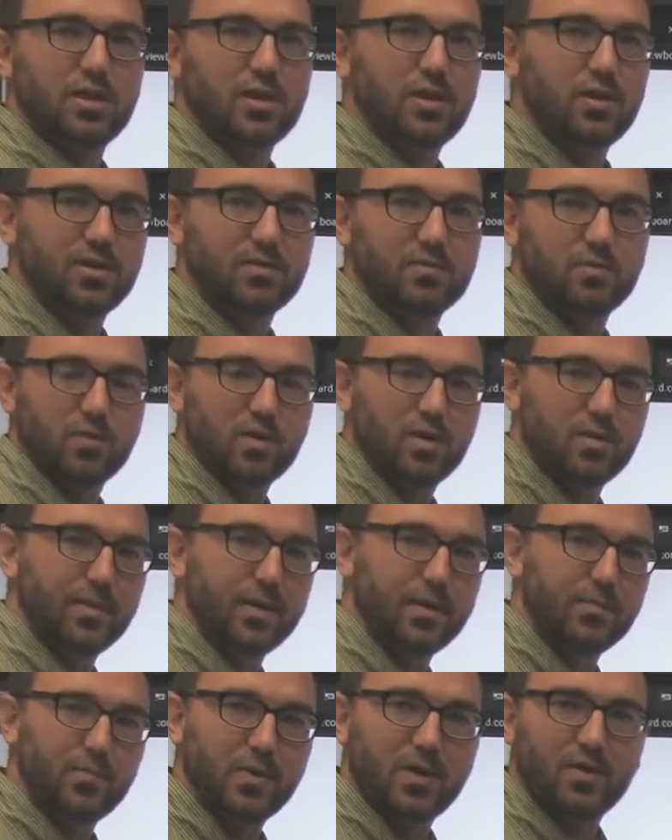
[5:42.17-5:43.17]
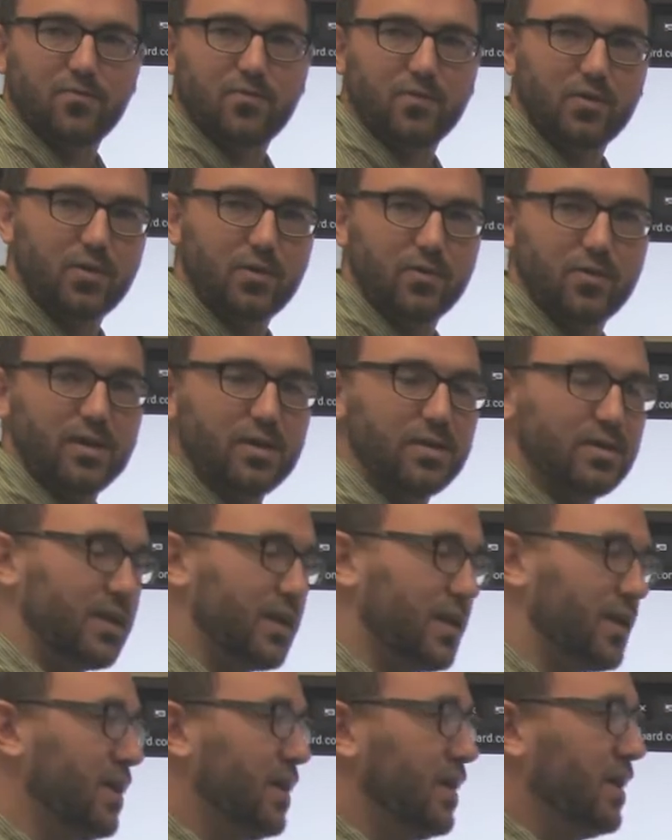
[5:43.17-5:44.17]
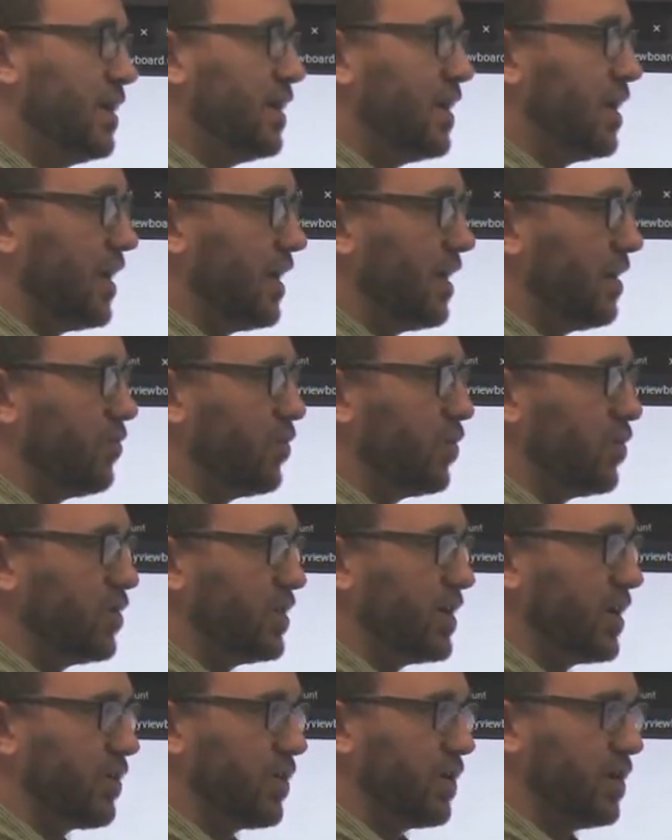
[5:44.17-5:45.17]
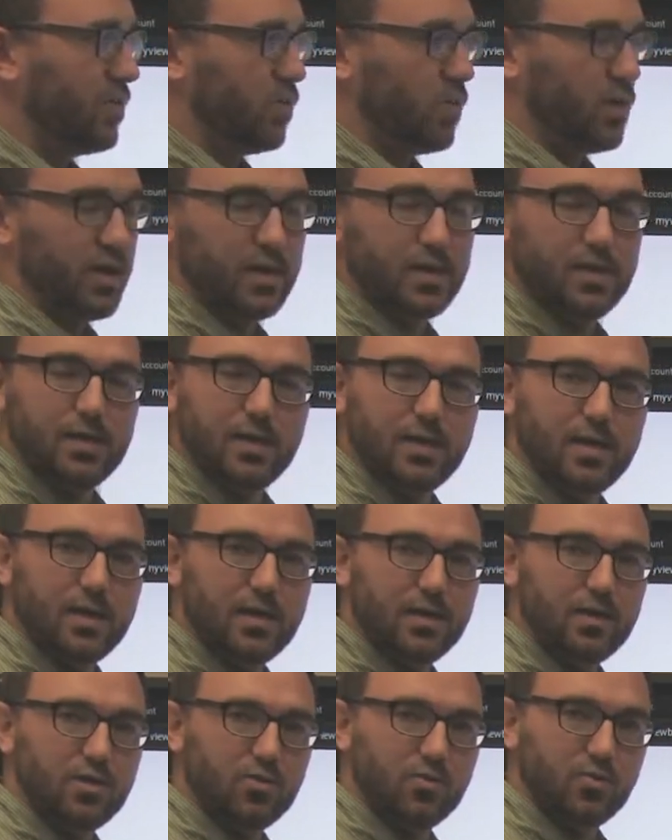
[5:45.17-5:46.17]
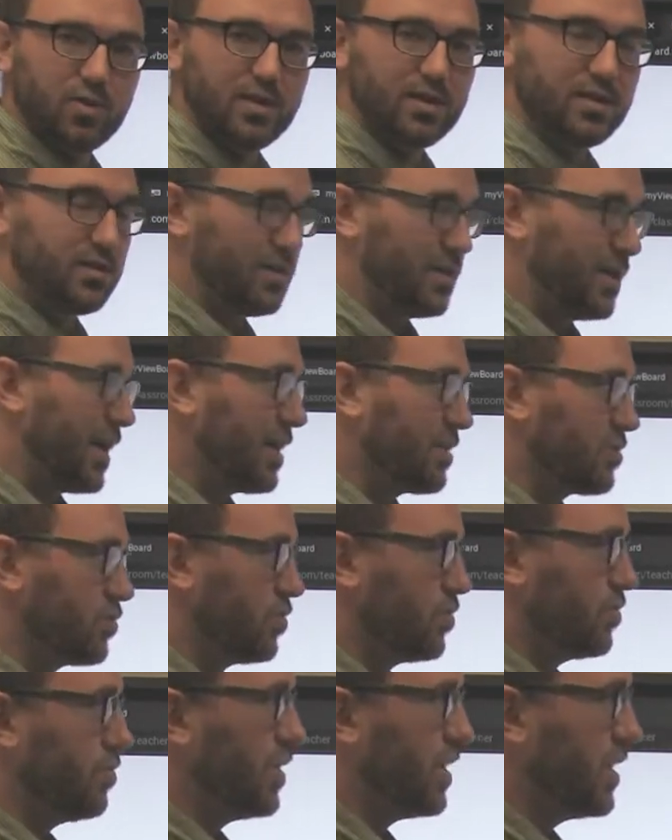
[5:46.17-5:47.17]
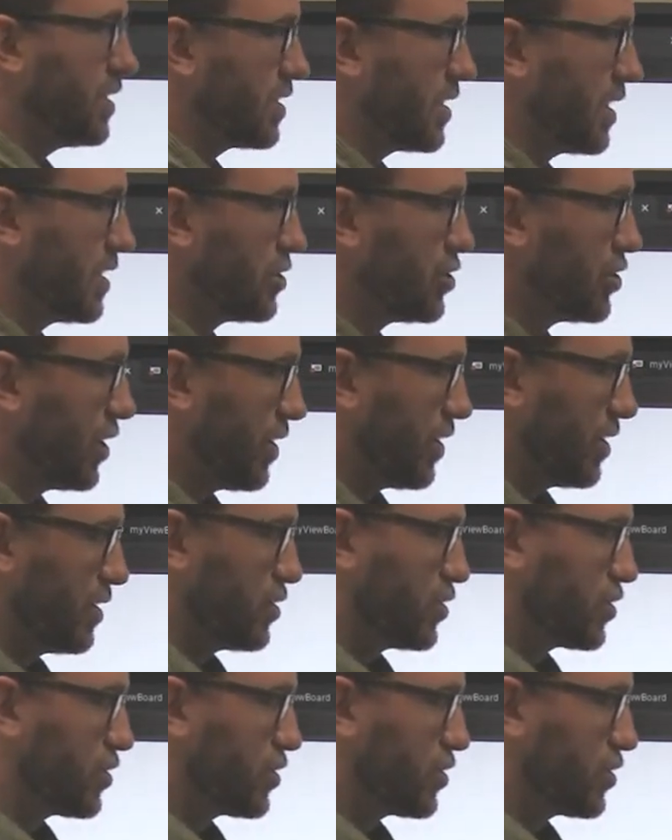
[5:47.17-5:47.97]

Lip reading: They don't have to worry about buffering or anything on their end when you're in the actual meet and sharing your